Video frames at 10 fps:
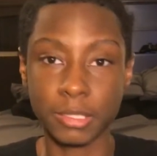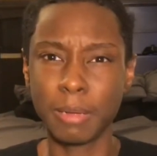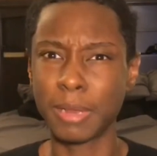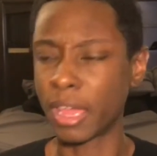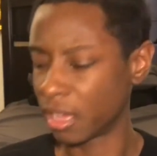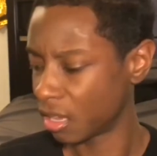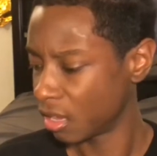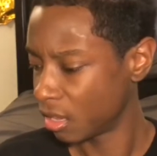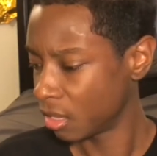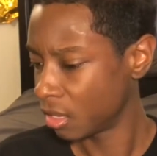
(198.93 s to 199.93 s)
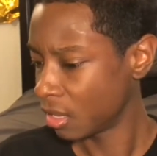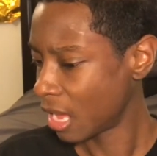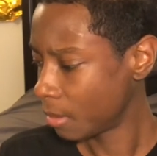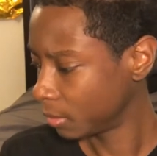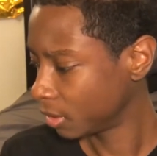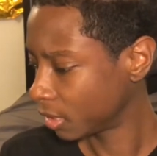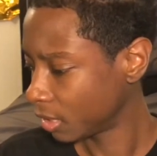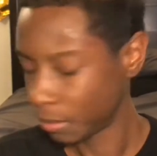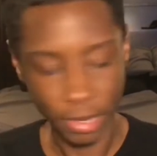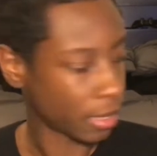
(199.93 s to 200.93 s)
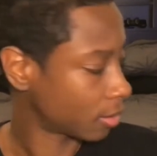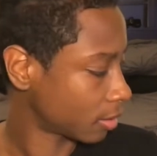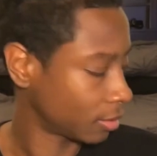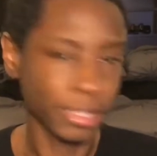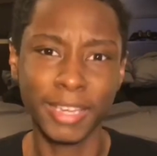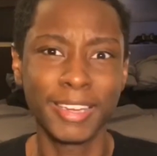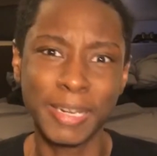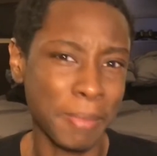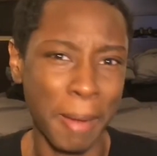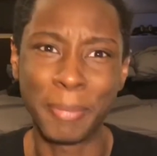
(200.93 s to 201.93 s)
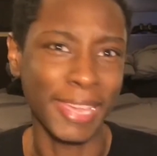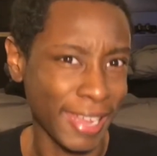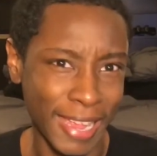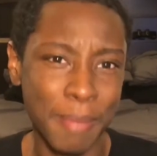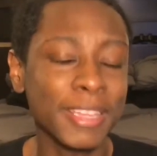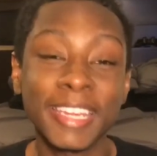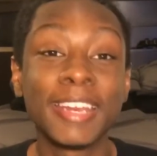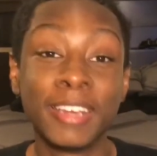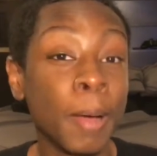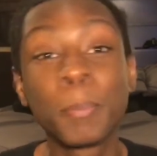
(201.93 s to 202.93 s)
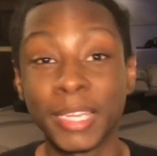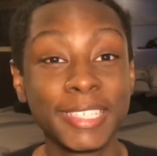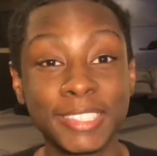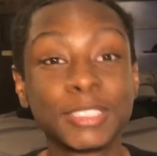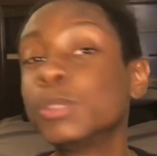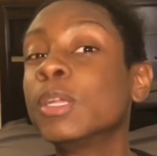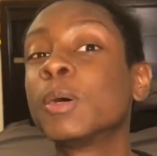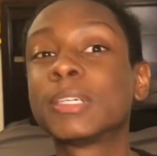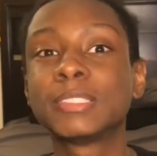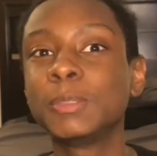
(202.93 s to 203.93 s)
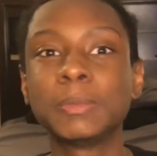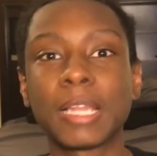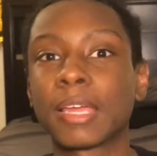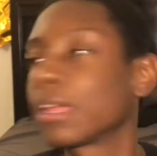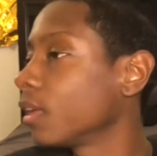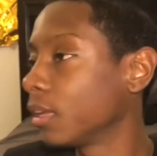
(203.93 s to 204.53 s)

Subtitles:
So I'm looking under my bed. I'm looking in dumb places, you know, because you're like,